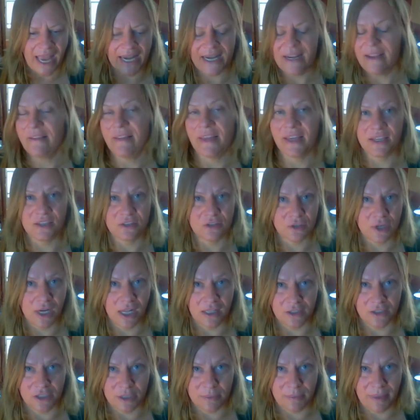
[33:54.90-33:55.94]
anything
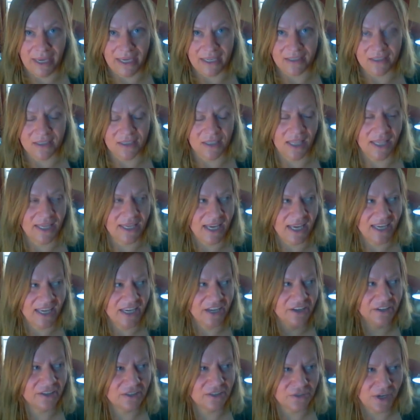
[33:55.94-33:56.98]
astrology based. Like I
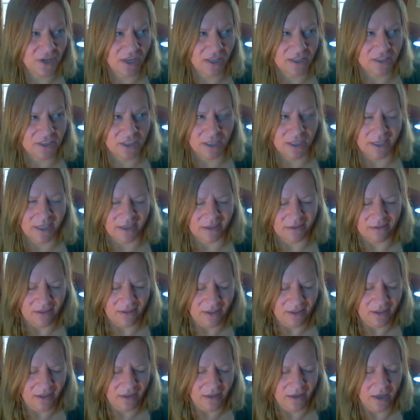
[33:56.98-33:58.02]
hear astrology and I go,
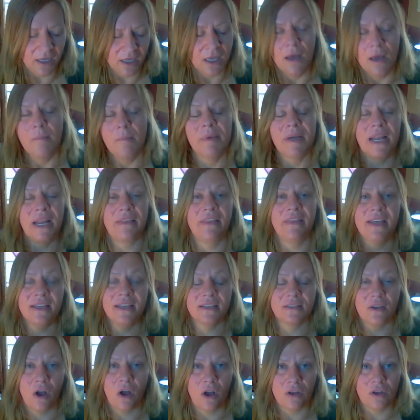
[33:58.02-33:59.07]
ugh. But I think
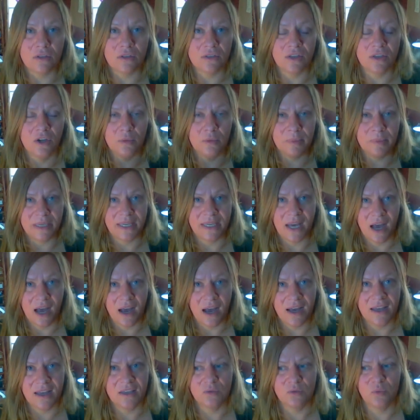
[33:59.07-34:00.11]
it's also
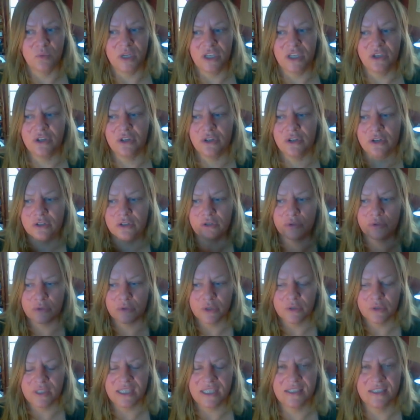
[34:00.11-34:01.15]
because when you're
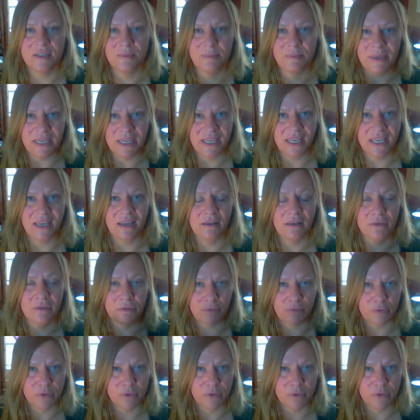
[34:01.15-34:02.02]
truly speaking